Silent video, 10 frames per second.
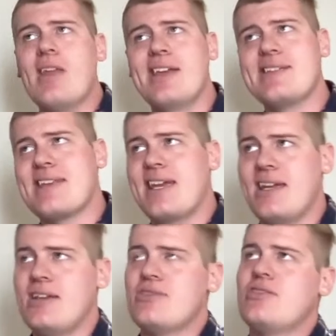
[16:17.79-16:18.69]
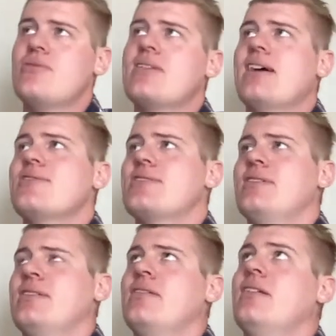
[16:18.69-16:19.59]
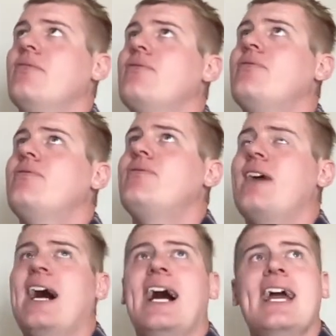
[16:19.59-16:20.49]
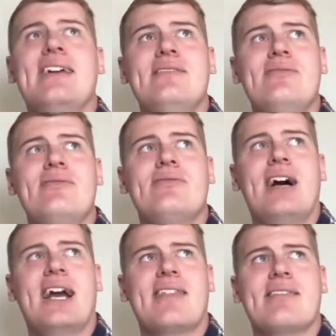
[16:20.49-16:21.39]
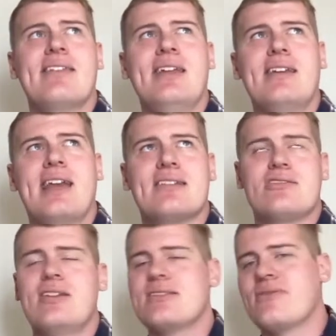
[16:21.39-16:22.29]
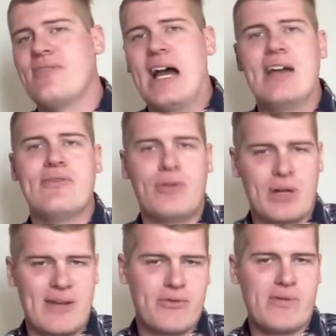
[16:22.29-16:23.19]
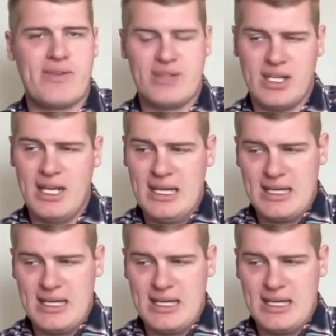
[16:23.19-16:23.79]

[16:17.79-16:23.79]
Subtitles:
It is a 2005, I think. Yeah, 2005 Ford F-350.